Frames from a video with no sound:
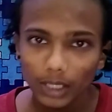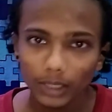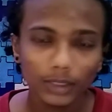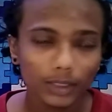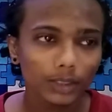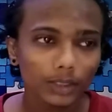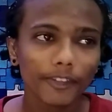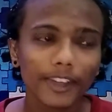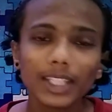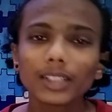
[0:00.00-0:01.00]
the
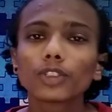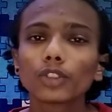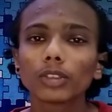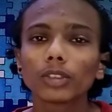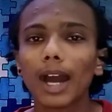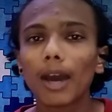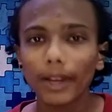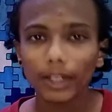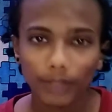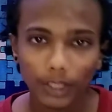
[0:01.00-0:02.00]
vehicles or the car
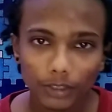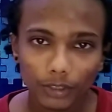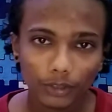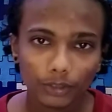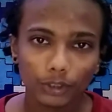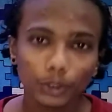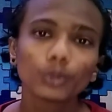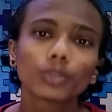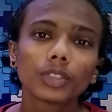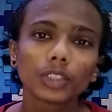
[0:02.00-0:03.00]
manufacturers
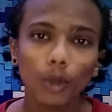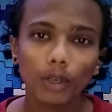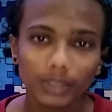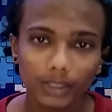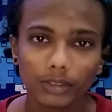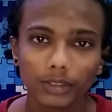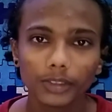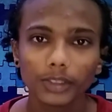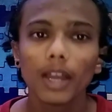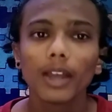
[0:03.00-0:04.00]
use the yaw
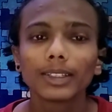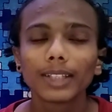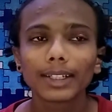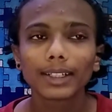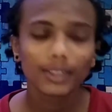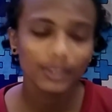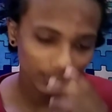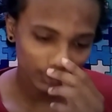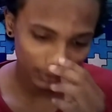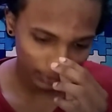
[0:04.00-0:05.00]
sensors, that
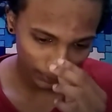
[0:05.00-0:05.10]
is